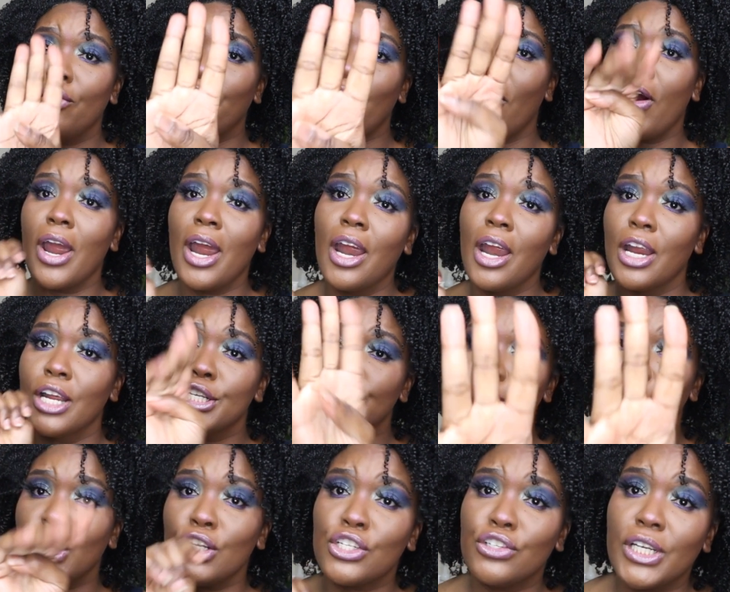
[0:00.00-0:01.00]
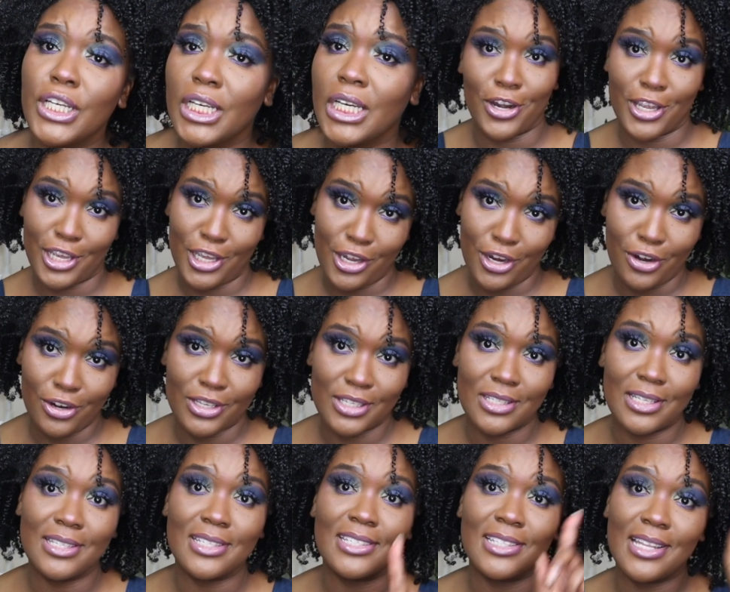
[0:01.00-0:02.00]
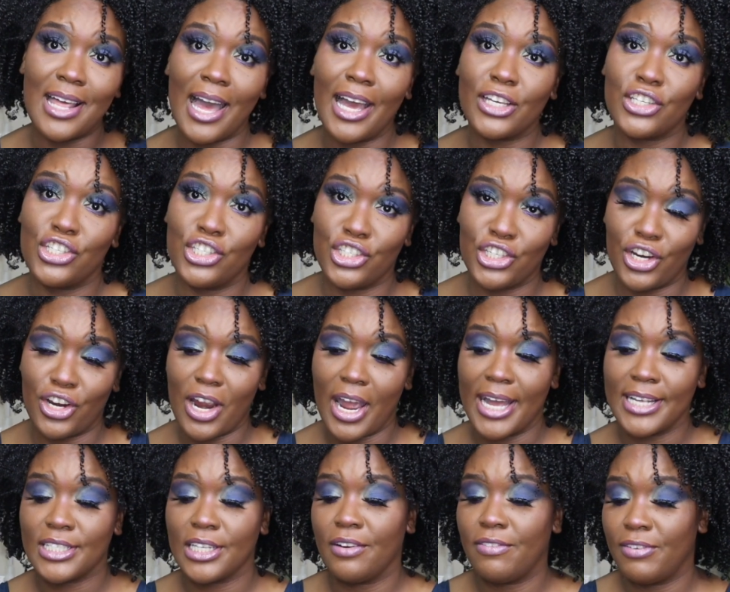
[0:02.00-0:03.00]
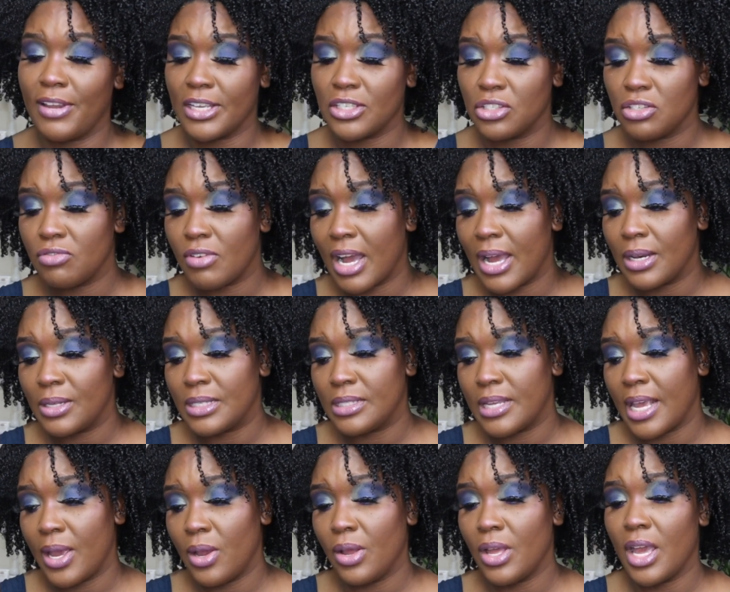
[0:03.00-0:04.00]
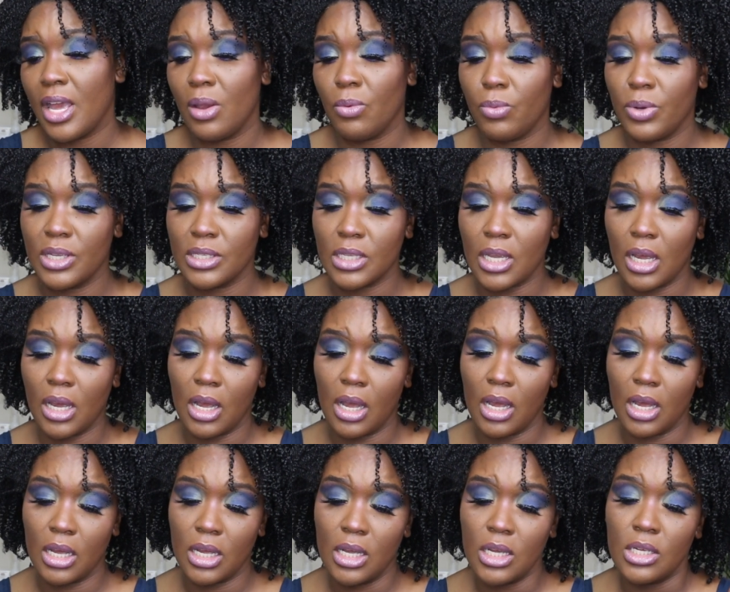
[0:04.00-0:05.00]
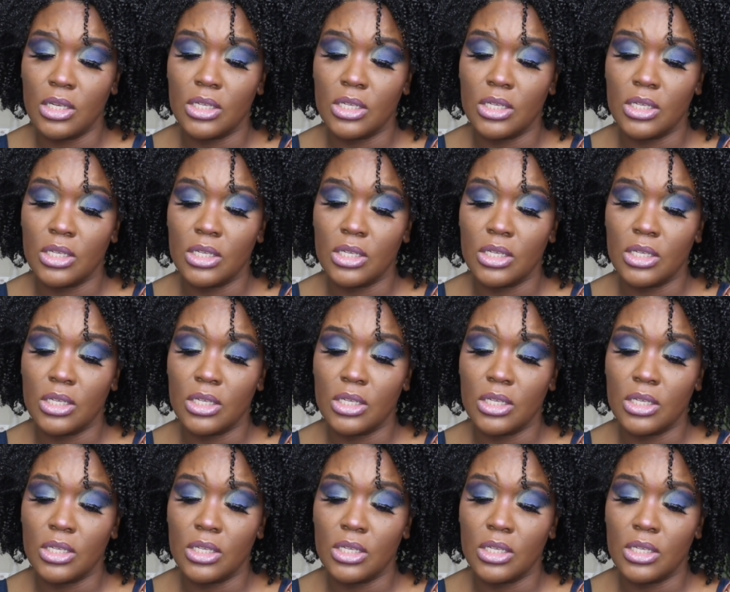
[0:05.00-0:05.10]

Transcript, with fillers: four children a year. Since last year I did a flexi rod set. It was a